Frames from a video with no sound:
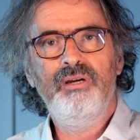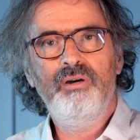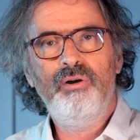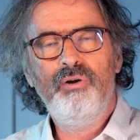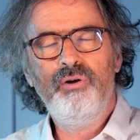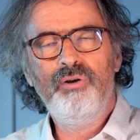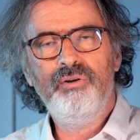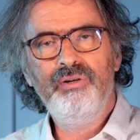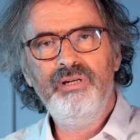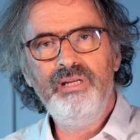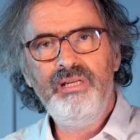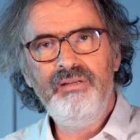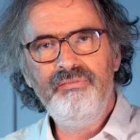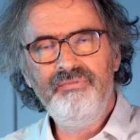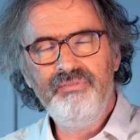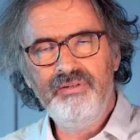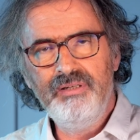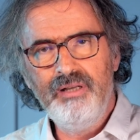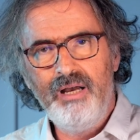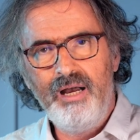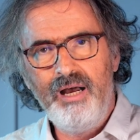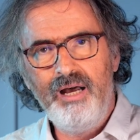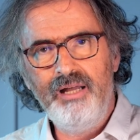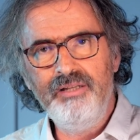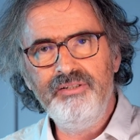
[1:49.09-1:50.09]
or
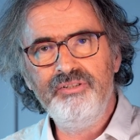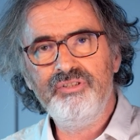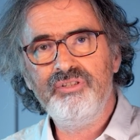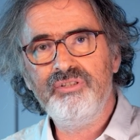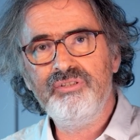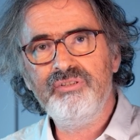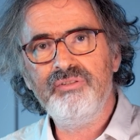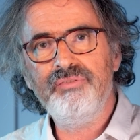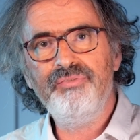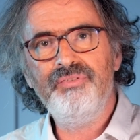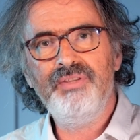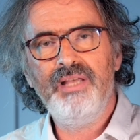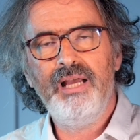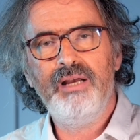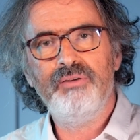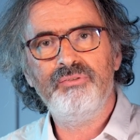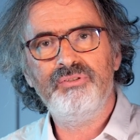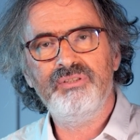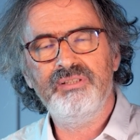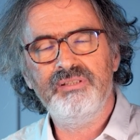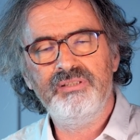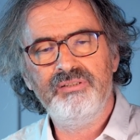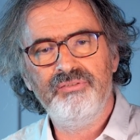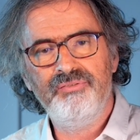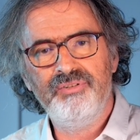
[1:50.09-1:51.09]
even hundreds of
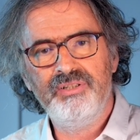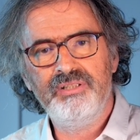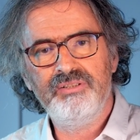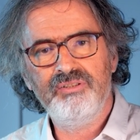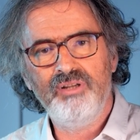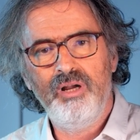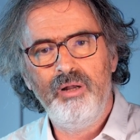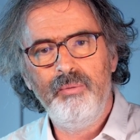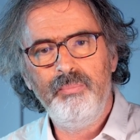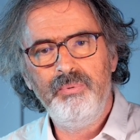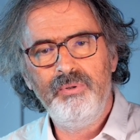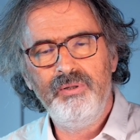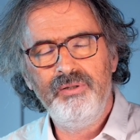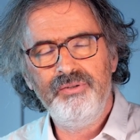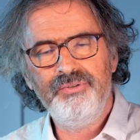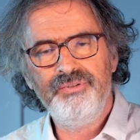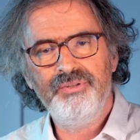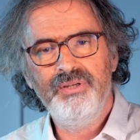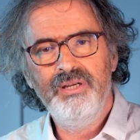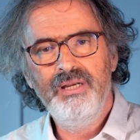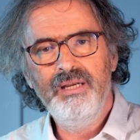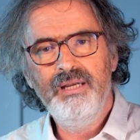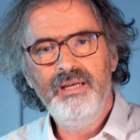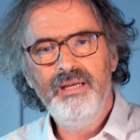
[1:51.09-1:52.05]
thousands of examples,